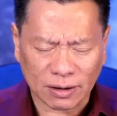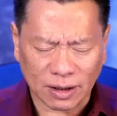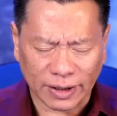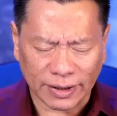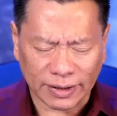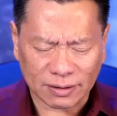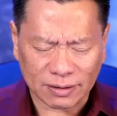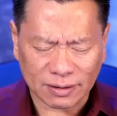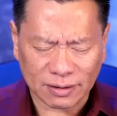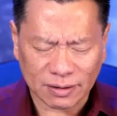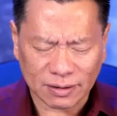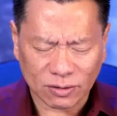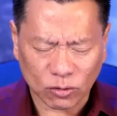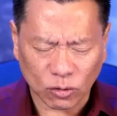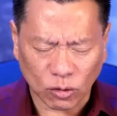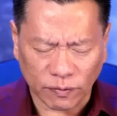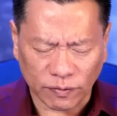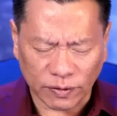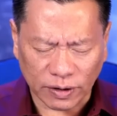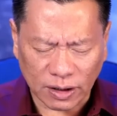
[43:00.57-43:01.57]
light
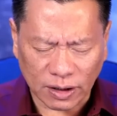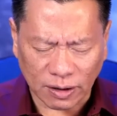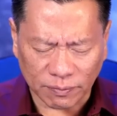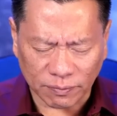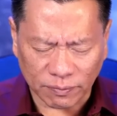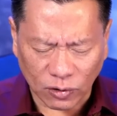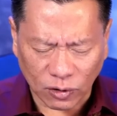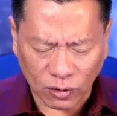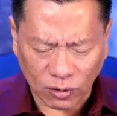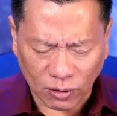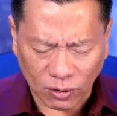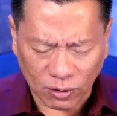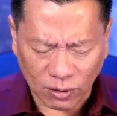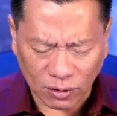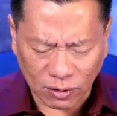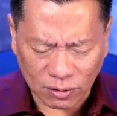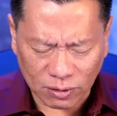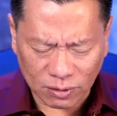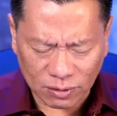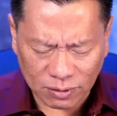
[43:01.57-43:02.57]
to overcome
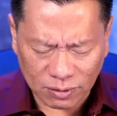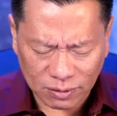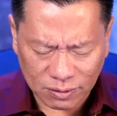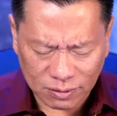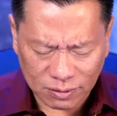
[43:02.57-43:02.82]
all